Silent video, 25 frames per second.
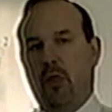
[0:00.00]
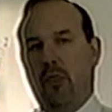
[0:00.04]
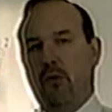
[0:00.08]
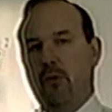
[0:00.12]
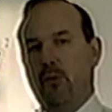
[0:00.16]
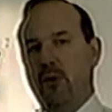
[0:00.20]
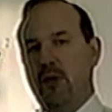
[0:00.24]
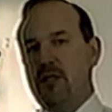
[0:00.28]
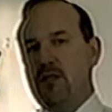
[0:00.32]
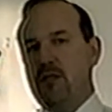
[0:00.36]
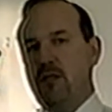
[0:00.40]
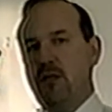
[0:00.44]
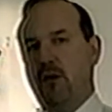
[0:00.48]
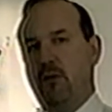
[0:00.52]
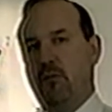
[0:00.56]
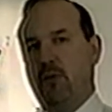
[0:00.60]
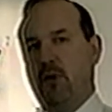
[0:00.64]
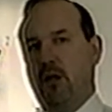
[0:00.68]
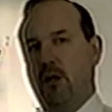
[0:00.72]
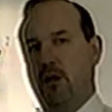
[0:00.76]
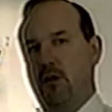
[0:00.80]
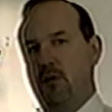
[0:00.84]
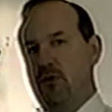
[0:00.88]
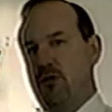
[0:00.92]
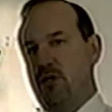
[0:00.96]
The reason that
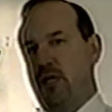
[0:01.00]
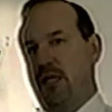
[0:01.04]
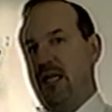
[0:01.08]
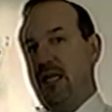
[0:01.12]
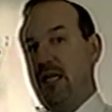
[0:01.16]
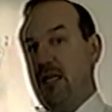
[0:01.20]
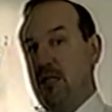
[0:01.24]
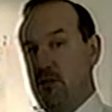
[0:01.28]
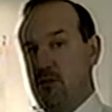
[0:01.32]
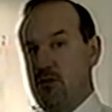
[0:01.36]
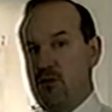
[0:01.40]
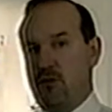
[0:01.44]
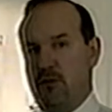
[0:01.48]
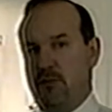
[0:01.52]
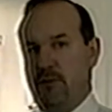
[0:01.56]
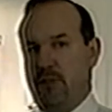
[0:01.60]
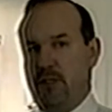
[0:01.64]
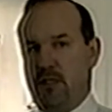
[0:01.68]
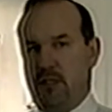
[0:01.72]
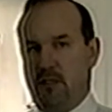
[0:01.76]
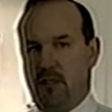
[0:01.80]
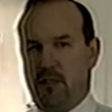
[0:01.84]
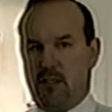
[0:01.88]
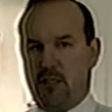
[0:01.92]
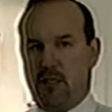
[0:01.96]
we use an
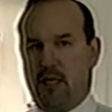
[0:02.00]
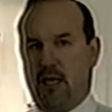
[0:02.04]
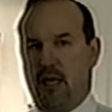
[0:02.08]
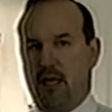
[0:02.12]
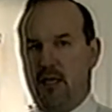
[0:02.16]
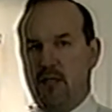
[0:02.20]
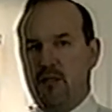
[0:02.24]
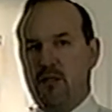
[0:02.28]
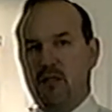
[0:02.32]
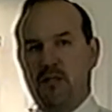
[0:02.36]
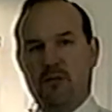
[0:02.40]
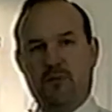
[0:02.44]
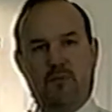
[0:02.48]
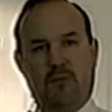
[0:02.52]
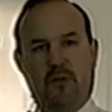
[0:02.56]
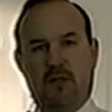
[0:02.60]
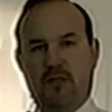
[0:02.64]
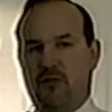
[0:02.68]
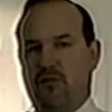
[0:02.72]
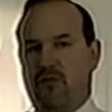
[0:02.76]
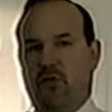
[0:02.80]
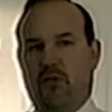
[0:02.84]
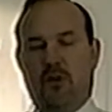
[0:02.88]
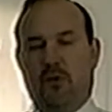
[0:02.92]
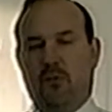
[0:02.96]
instrument in this case
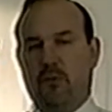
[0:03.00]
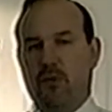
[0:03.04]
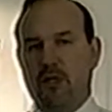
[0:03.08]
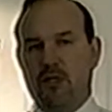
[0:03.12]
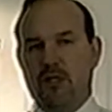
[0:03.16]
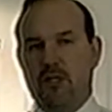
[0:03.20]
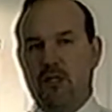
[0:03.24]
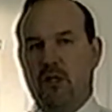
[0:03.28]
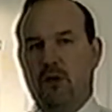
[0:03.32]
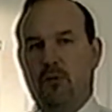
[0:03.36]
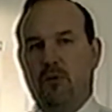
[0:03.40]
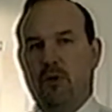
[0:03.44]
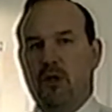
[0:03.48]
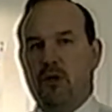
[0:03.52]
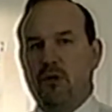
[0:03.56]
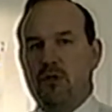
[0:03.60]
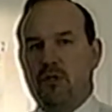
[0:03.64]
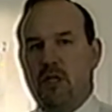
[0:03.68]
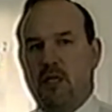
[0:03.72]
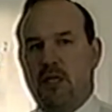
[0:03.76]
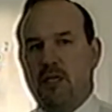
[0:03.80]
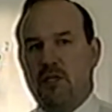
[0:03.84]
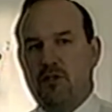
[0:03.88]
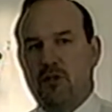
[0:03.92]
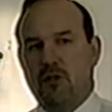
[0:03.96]
is for the reason that we
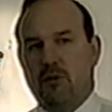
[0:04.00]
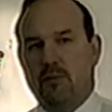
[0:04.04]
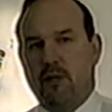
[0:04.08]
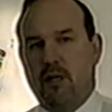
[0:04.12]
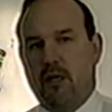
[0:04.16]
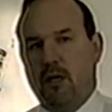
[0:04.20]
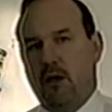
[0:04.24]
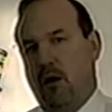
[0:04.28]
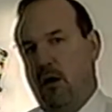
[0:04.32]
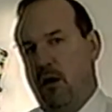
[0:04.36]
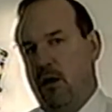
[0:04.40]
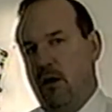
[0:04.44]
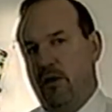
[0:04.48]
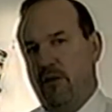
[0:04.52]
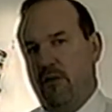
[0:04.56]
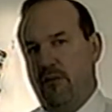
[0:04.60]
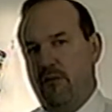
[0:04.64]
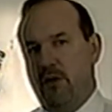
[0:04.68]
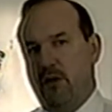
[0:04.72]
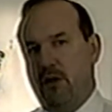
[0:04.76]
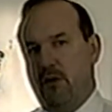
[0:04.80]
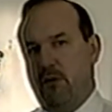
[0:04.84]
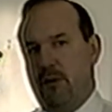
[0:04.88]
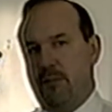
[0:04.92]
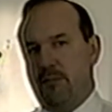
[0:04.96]
use an instrument in all of
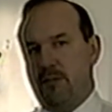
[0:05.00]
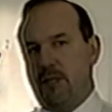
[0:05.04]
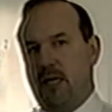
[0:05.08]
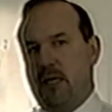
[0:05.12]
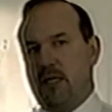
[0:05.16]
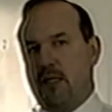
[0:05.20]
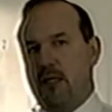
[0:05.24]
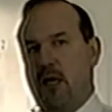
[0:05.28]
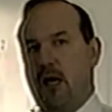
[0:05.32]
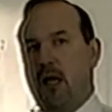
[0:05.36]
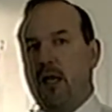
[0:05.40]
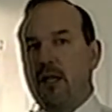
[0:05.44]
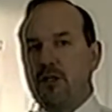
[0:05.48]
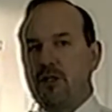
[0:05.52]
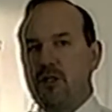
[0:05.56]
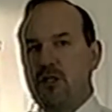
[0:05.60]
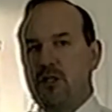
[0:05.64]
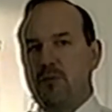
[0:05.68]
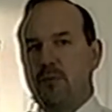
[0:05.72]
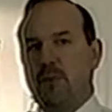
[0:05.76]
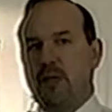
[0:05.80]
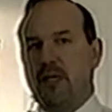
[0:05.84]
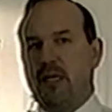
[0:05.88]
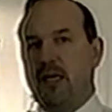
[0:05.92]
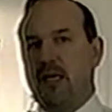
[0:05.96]
the VOM technology
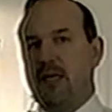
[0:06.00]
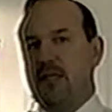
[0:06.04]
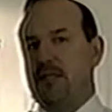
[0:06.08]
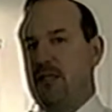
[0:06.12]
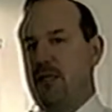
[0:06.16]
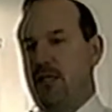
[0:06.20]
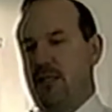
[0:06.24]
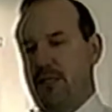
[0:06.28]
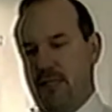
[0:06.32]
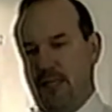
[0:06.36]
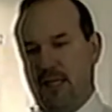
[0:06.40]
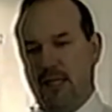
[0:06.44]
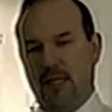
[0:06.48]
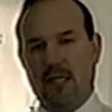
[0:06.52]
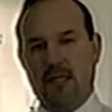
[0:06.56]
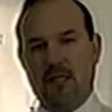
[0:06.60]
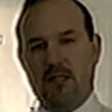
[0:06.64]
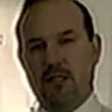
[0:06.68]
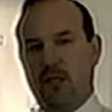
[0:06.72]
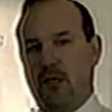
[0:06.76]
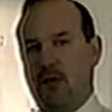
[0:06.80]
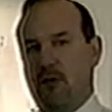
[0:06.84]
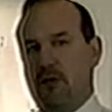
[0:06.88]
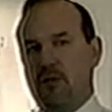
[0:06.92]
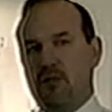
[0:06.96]
is because it's
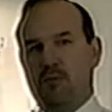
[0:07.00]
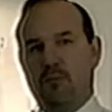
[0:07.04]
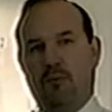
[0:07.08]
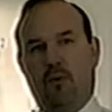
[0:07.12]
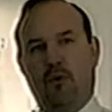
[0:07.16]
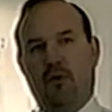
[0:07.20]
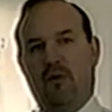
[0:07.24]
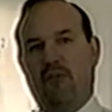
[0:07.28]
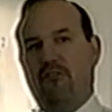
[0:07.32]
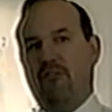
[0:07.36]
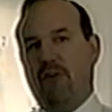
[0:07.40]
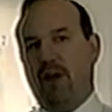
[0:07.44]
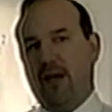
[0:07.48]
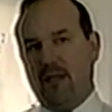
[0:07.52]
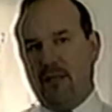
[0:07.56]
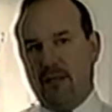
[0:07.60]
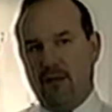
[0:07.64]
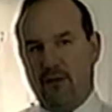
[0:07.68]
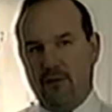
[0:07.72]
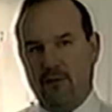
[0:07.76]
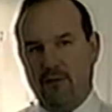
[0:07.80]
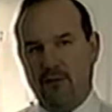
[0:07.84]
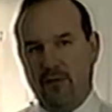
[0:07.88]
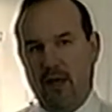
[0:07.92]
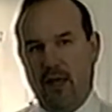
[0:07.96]
easier, it's more
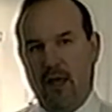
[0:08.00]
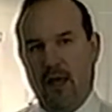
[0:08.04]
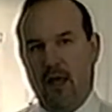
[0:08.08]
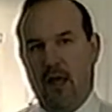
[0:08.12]
effective,